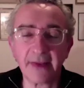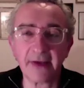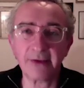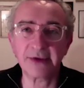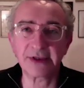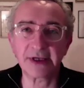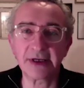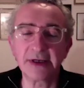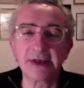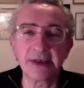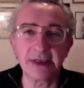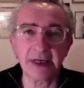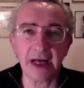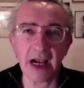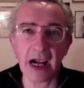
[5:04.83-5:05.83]
That was a,
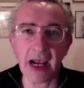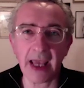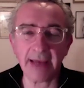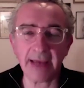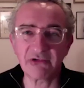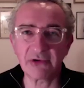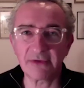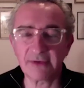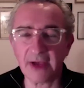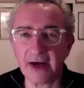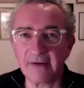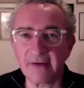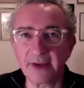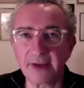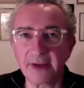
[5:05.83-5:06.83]
a labor of
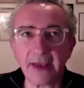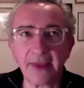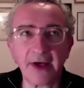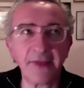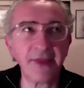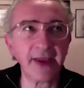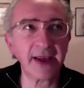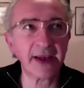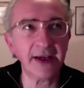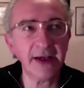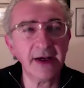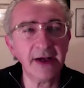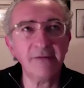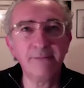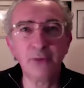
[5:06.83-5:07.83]
love. But I, I think
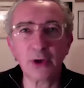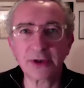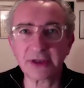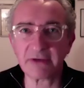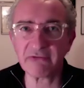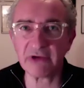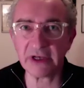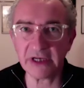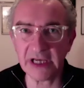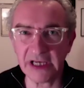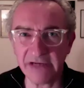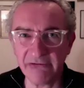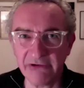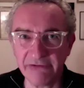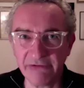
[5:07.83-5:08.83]
of books I've
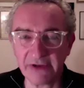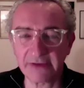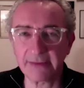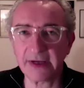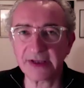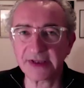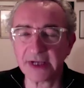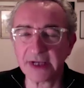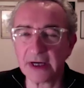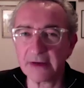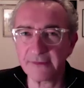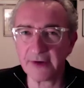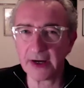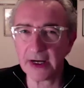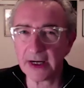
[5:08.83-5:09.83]
really written myself,
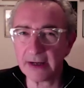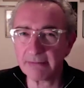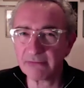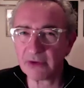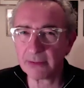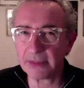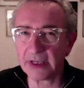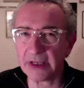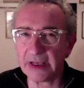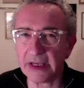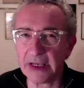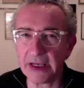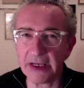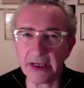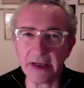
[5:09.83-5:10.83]
uh,
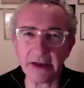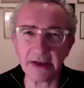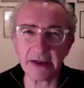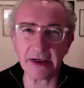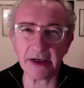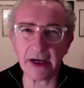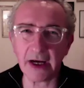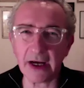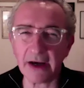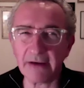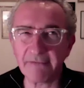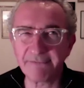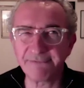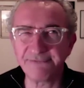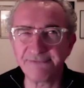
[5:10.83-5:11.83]
probably uh,
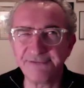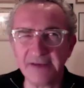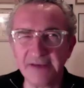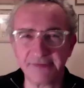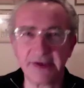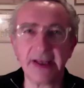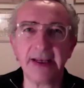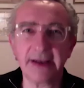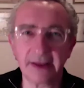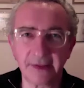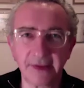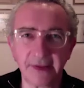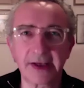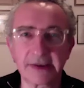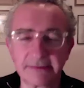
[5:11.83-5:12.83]
fifteen, I think.